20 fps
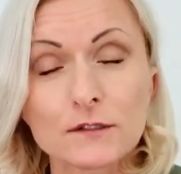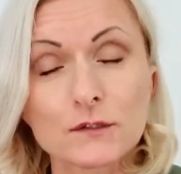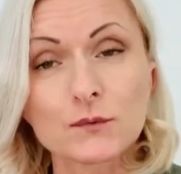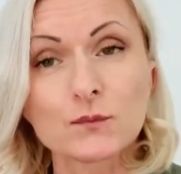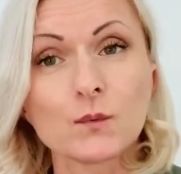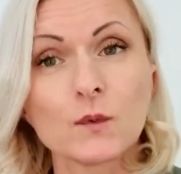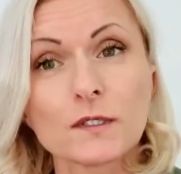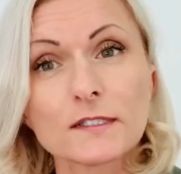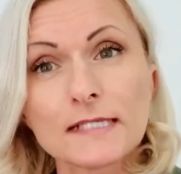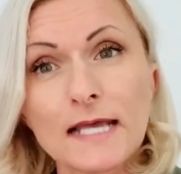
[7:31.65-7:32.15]

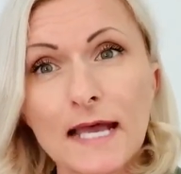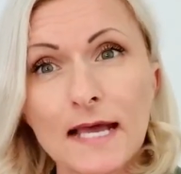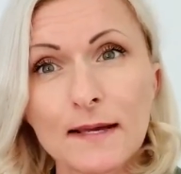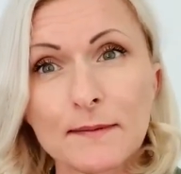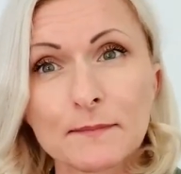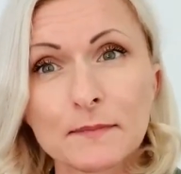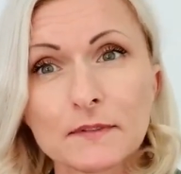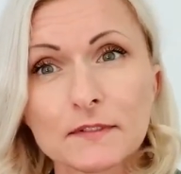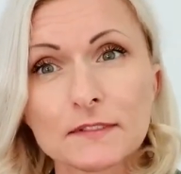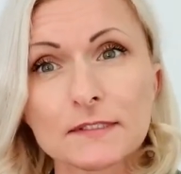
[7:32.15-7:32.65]
what
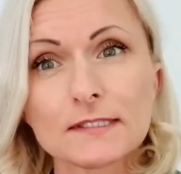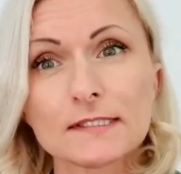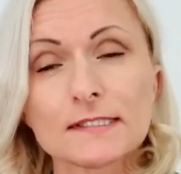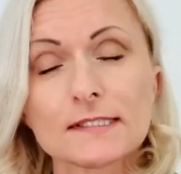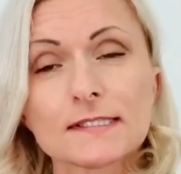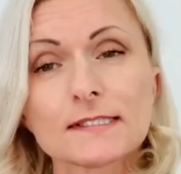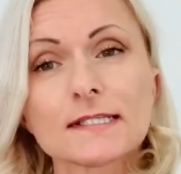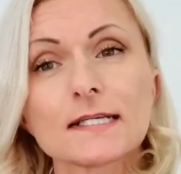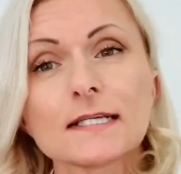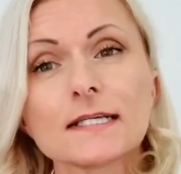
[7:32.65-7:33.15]
happens
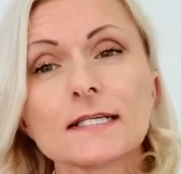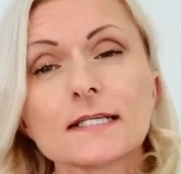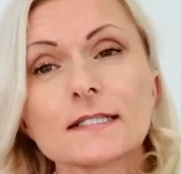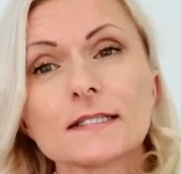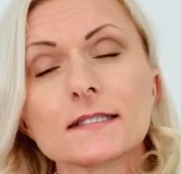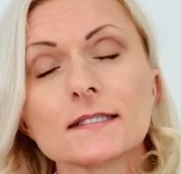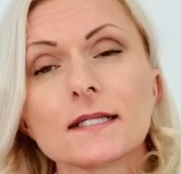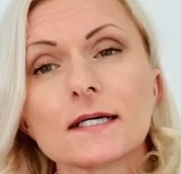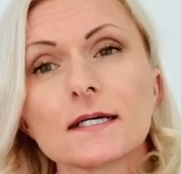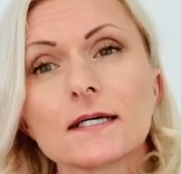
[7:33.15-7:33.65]

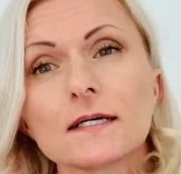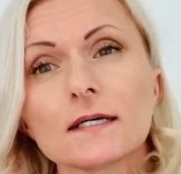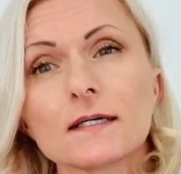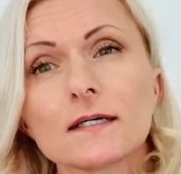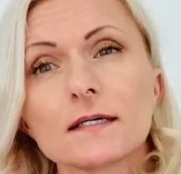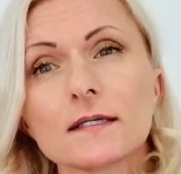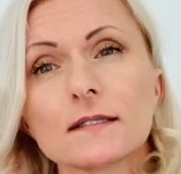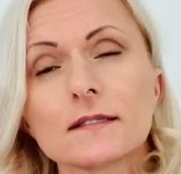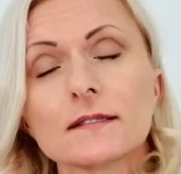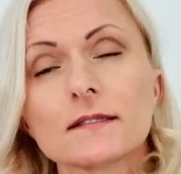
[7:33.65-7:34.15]
in
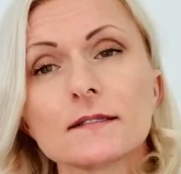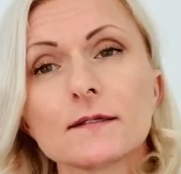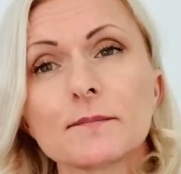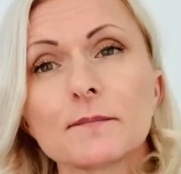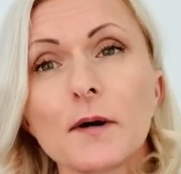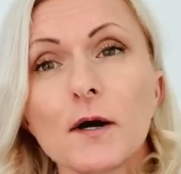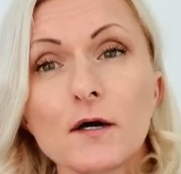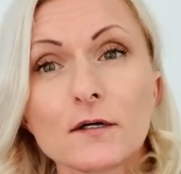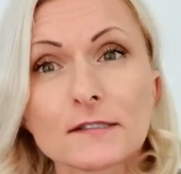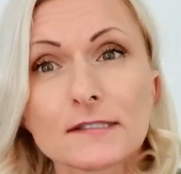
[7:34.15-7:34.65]
the
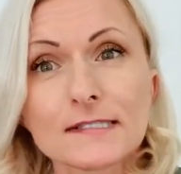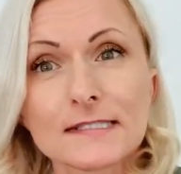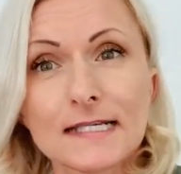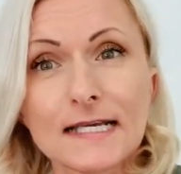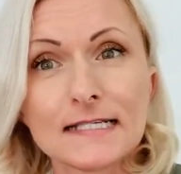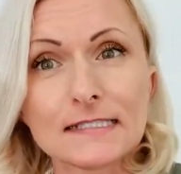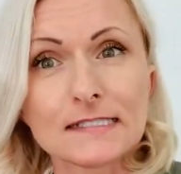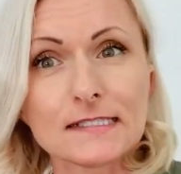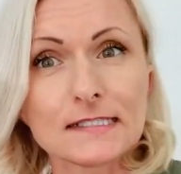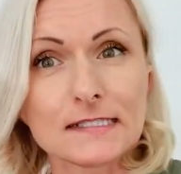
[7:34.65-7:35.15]
past
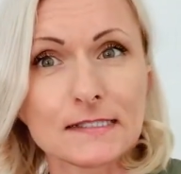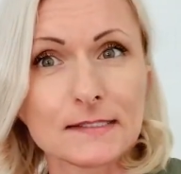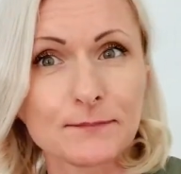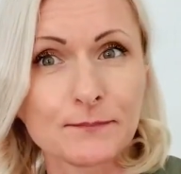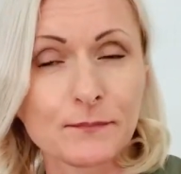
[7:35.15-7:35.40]
tense.